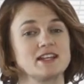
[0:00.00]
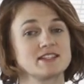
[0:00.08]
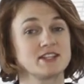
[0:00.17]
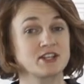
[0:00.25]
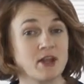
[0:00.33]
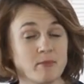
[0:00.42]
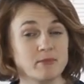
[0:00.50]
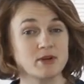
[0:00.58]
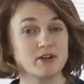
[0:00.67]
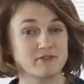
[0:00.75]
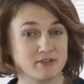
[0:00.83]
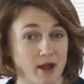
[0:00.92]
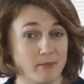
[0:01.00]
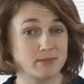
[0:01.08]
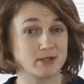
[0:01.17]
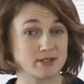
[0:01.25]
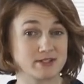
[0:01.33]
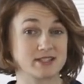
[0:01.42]
is the number of
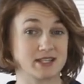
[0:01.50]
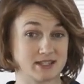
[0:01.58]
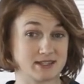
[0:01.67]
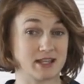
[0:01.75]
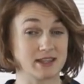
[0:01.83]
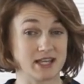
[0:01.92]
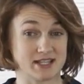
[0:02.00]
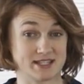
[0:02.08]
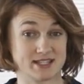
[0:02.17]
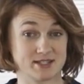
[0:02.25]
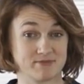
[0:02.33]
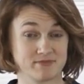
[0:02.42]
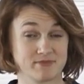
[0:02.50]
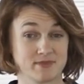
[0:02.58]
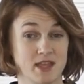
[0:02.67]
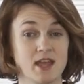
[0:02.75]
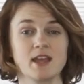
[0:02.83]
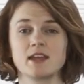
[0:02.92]
numbers in the list.
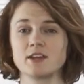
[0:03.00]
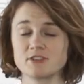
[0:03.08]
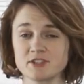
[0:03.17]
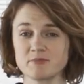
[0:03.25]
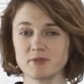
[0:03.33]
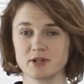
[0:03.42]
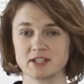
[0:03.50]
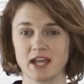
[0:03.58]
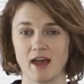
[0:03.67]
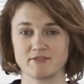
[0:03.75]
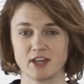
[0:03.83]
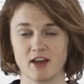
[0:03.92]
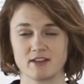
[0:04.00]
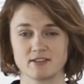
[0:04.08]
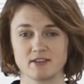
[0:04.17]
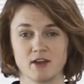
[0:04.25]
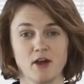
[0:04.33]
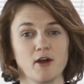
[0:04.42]
Here's an important caveat.
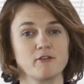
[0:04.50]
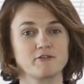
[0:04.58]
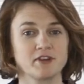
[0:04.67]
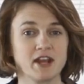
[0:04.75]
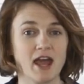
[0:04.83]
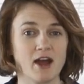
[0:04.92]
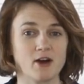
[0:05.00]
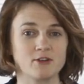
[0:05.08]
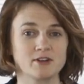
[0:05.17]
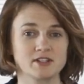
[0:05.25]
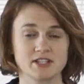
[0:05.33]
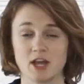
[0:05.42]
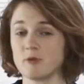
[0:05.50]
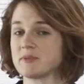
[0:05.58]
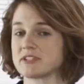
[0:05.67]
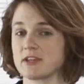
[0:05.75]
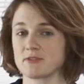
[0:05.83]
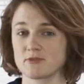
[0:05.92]
For now, to help
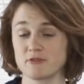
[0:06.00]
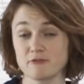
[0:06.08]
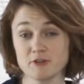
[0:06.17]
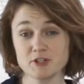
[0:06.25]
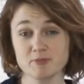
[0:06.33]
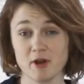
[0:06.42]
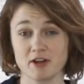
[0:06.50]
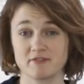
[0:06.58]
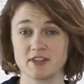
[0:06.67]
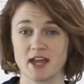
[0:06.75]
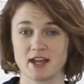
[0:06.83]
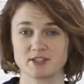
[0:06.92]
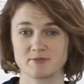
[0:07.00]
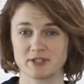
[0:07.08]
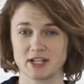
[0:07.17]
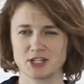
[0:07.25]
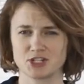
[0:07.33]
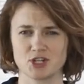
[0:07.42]
us get through the first part of the
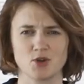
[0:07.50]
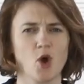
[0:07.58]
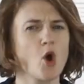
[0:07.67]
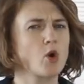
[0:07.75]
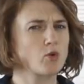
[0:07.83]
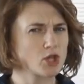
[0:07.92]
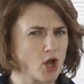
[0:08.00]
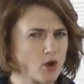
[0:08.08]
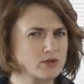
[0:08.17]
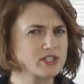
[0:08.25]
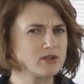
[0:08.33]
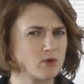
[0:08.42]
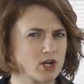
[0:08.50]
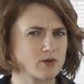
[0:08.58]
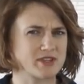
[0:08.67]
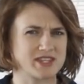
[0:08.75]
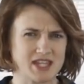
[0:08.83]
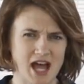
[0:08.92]
explanation, we'll only work
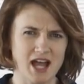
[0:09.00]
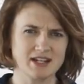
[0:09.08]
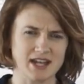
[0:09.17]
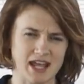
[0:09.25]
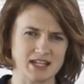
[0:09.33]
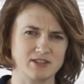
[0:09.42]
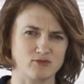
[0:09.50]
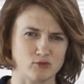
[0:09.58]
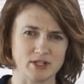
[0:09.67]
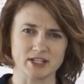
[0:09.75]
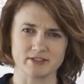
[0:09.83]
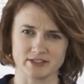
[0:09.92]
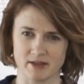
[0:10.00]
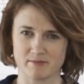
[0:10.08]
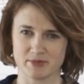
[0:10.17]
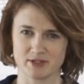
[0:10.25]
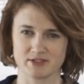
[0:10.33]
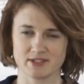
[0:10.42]
with non-negative real
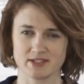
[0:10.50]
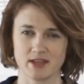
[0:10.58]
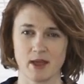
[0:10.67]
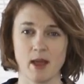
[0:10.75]
numbers.